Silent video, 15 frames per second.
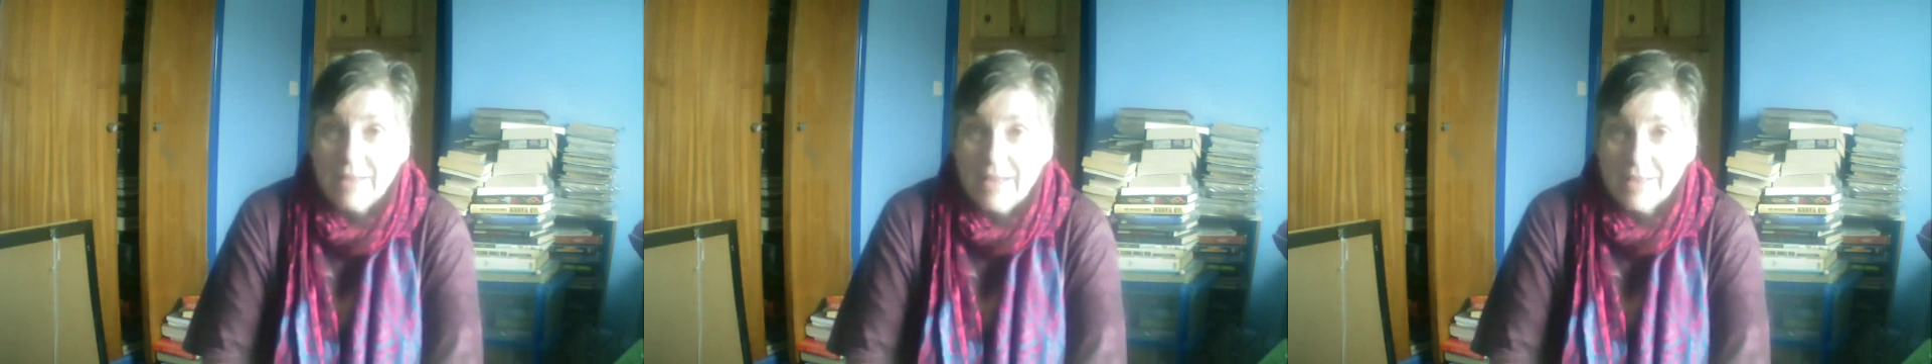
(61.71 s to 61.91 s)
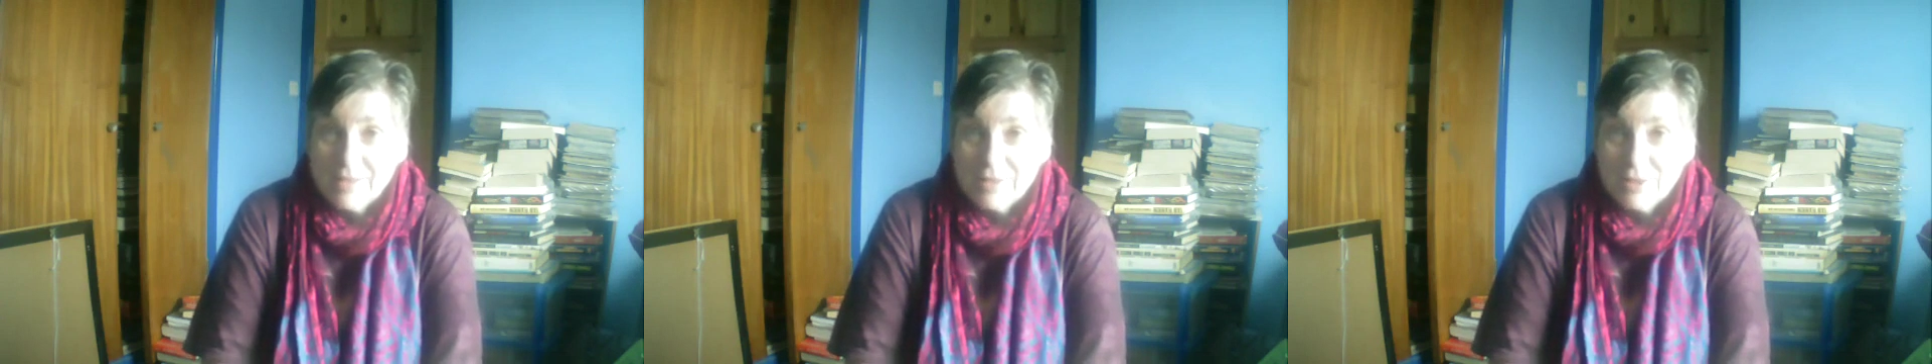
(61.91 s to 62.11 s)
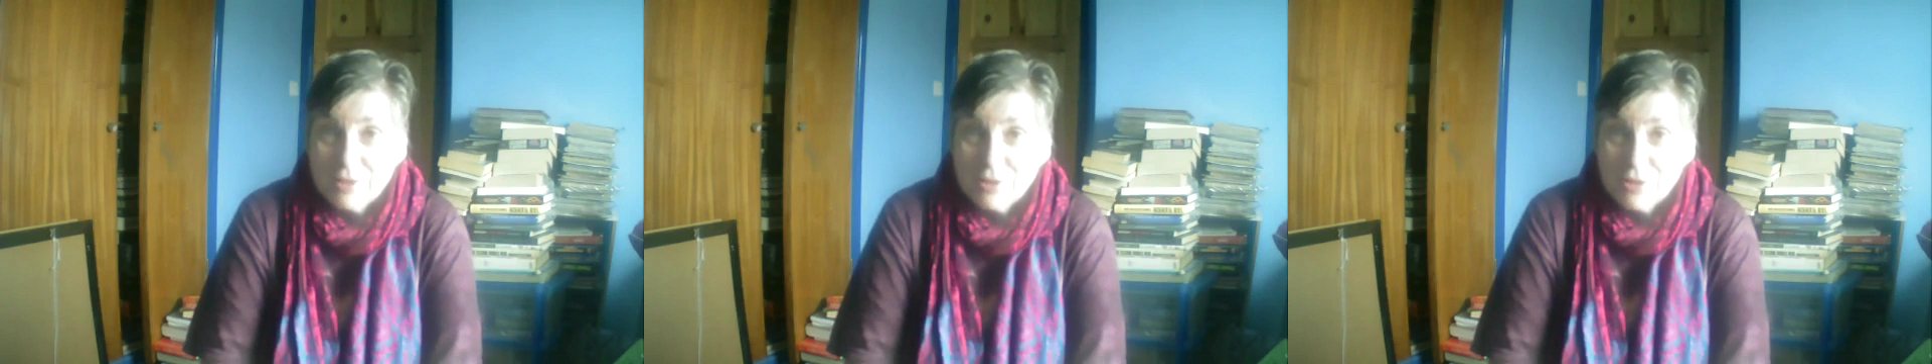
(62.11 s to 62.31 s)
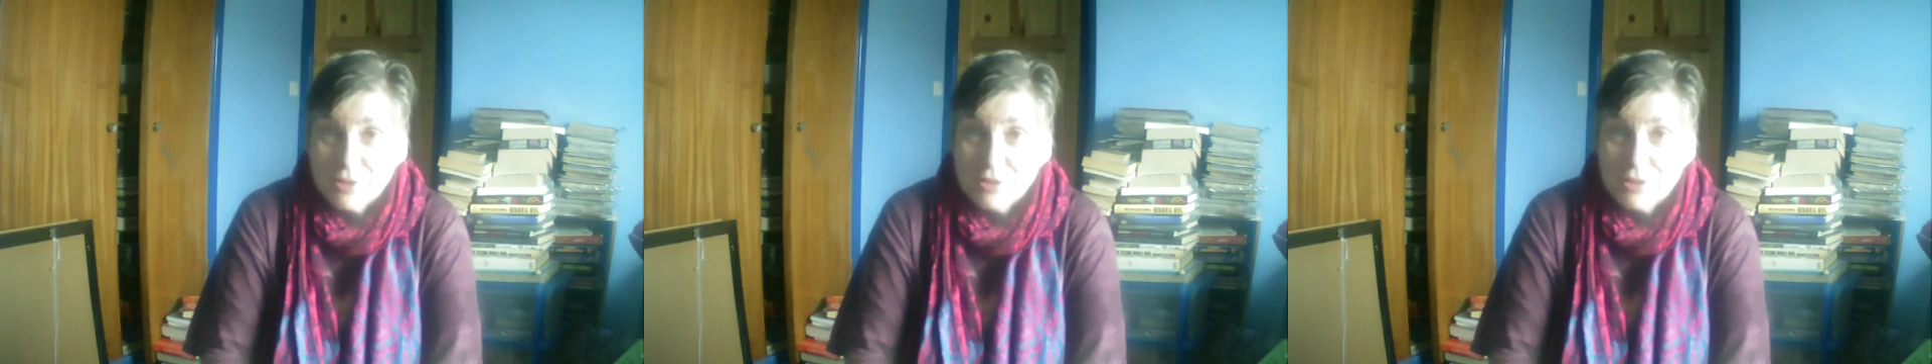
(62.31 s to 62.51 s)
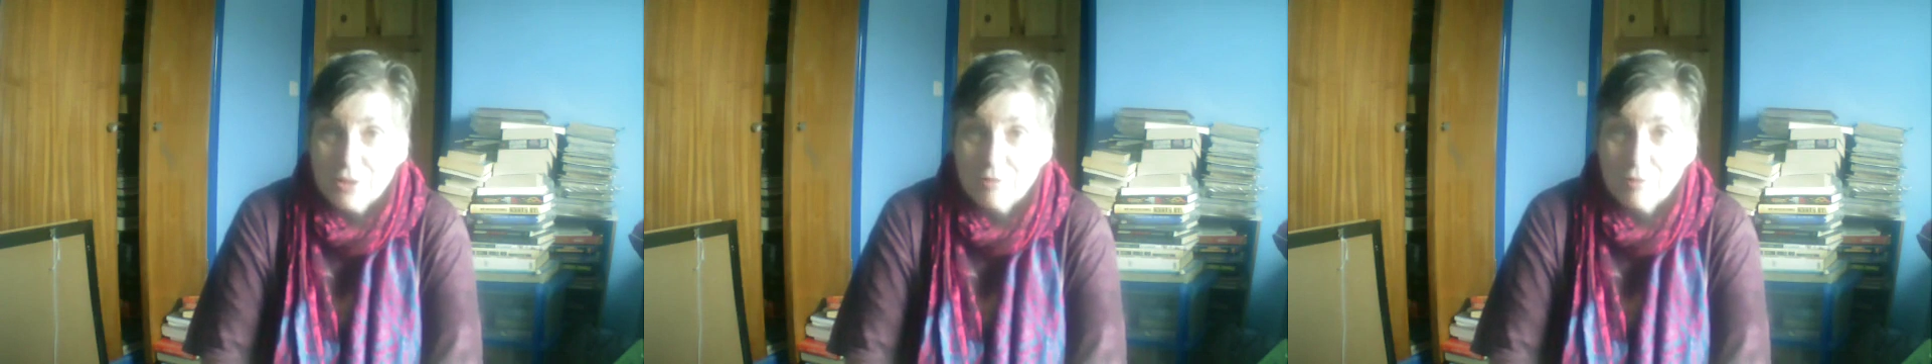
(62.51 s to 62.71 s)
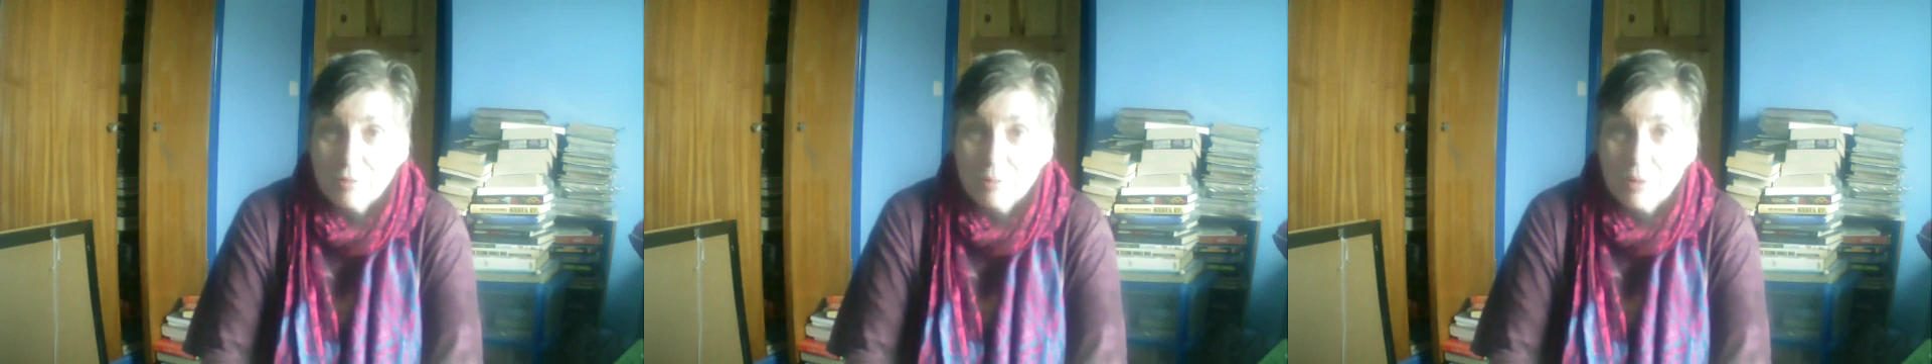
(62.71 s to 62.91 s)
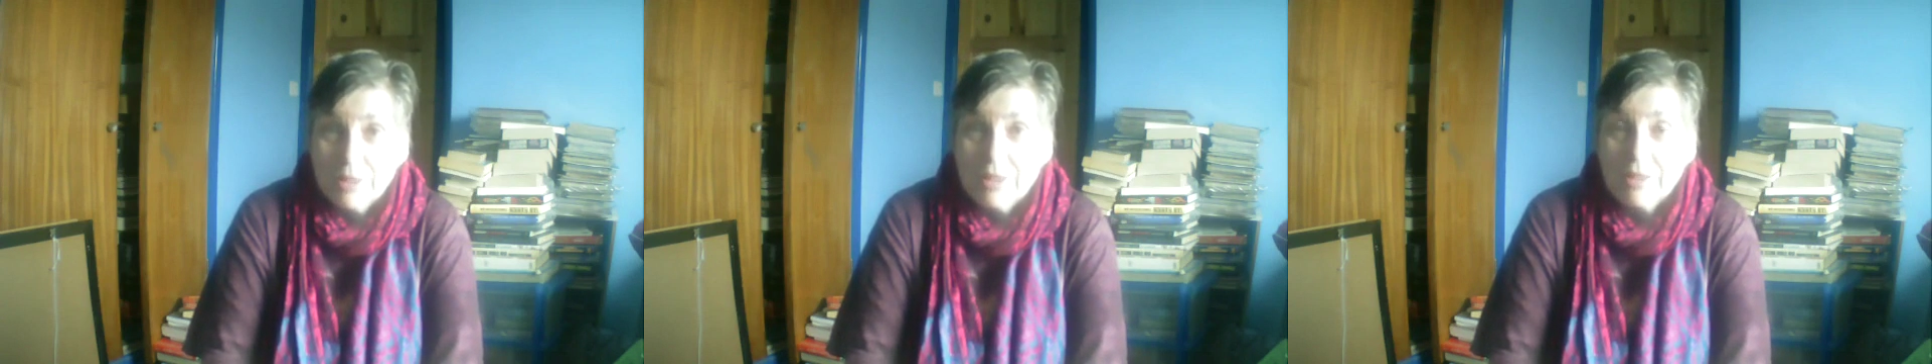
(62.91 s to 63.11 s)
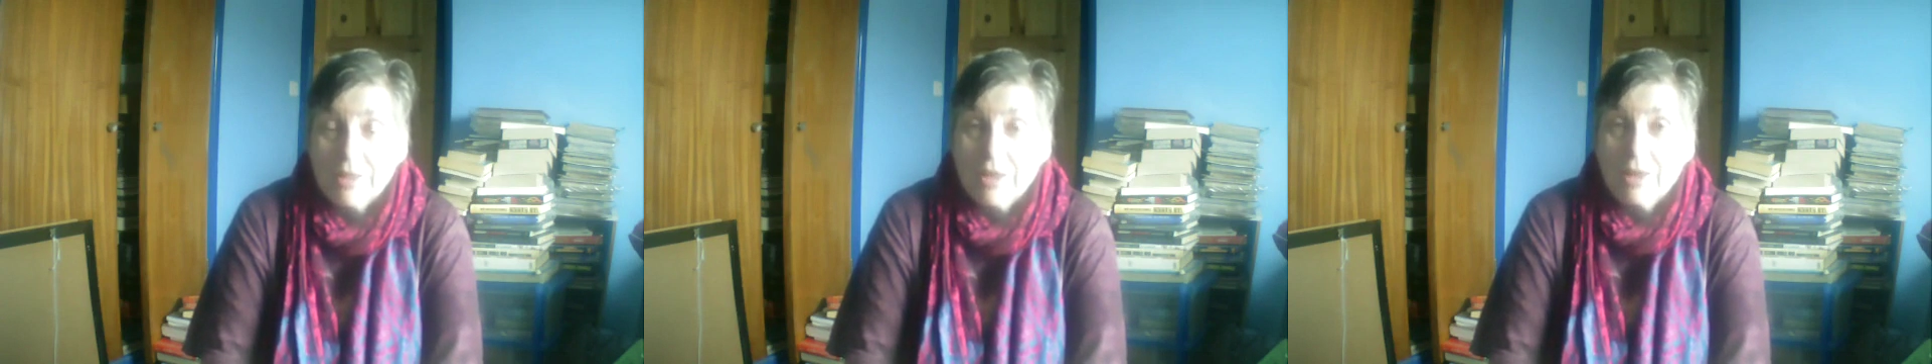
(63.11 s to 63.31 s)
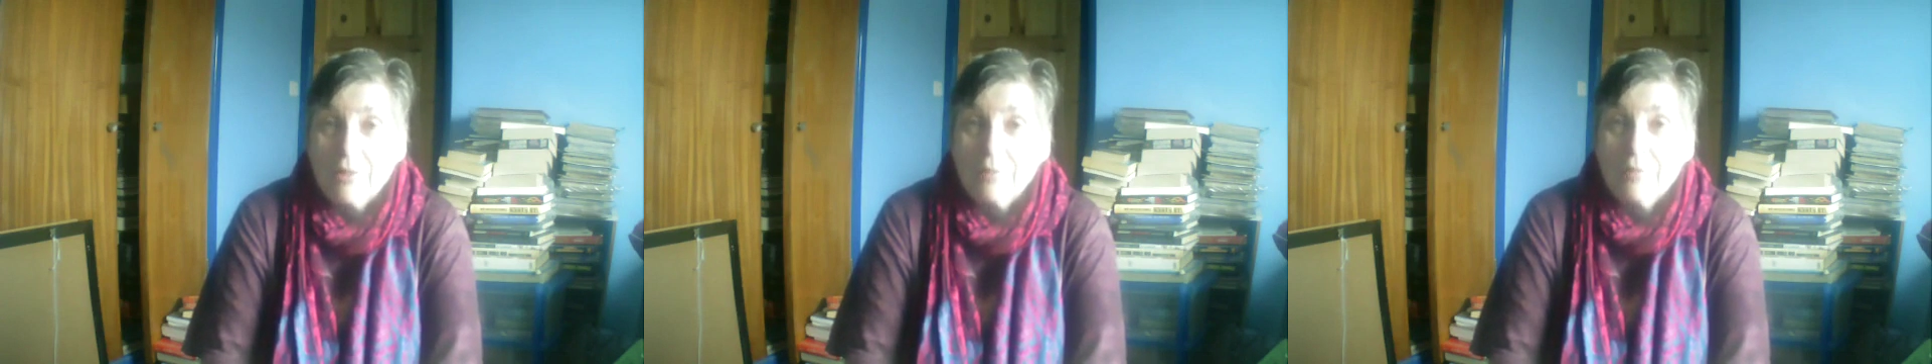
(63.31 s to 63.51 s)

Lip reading: accident just over a week ago,